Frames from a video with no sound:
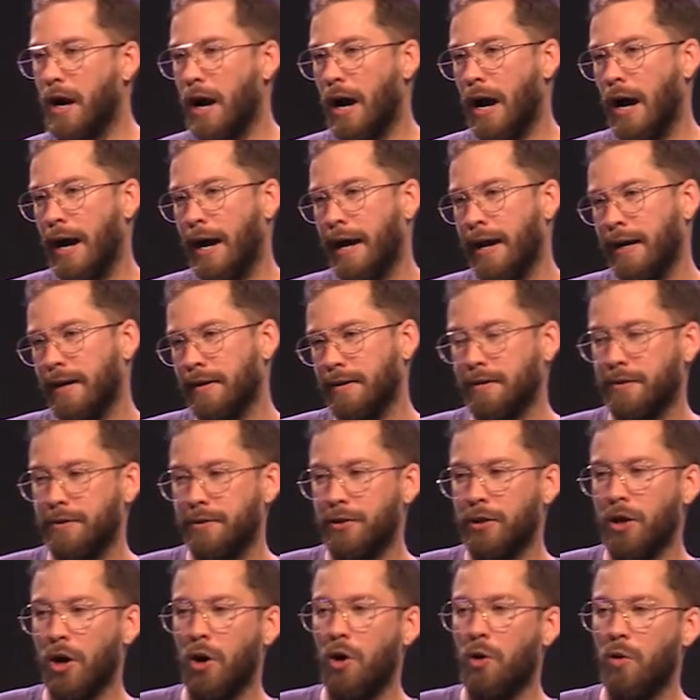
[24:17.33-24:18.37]
I
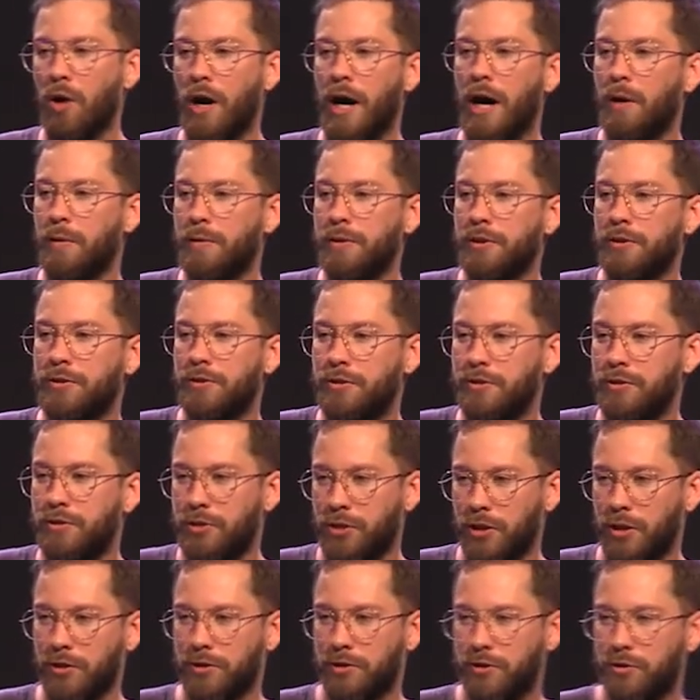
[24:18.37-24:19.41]
know how your
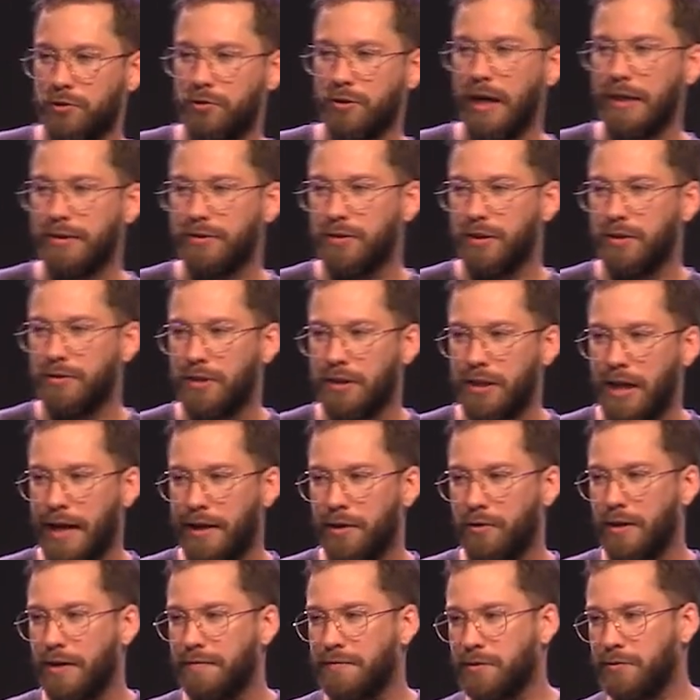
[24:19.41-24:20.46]
church dresses, and I
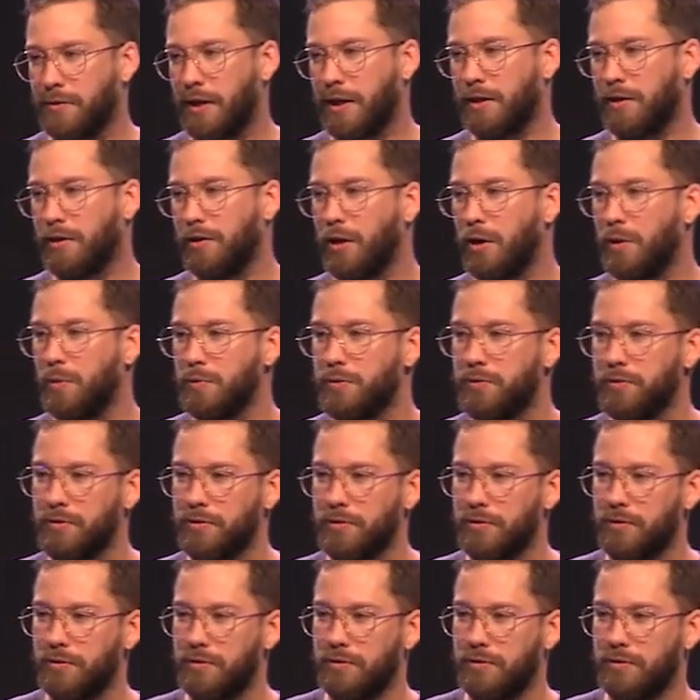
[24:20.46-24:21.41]
don't have the right clothes."